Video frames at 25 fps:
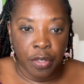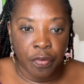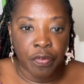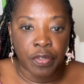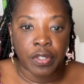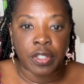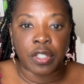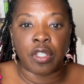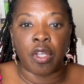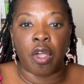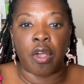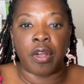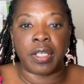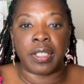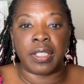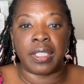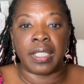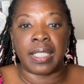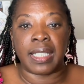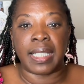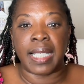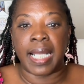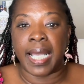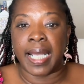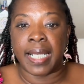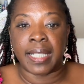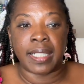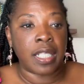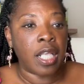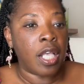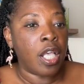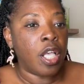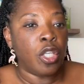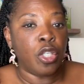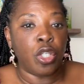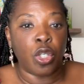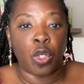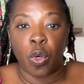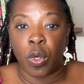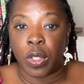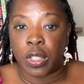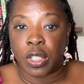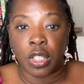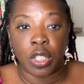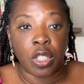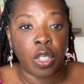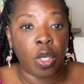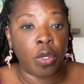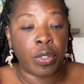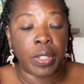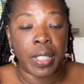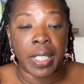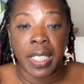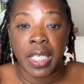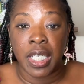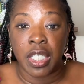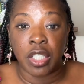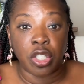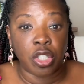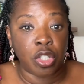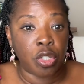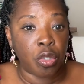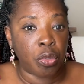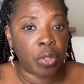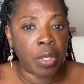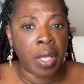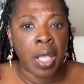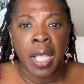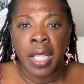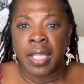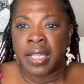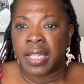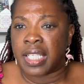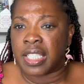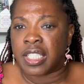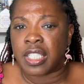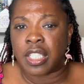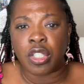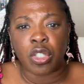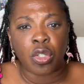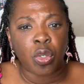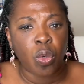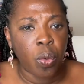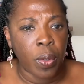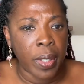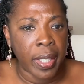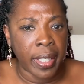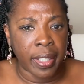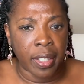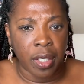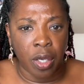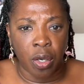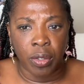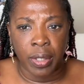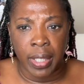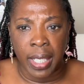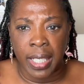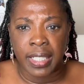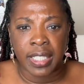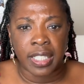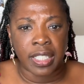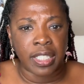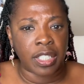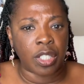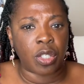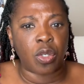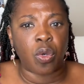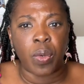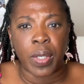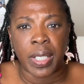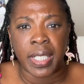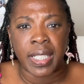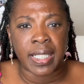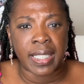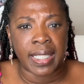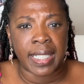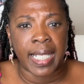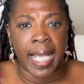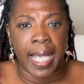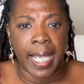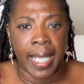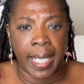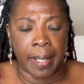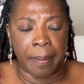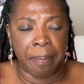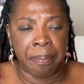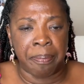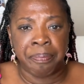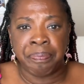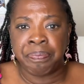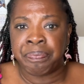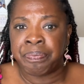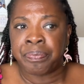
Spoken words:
you for starting the class. You're going to go to each student. This is quick, okay? Just a quick scan.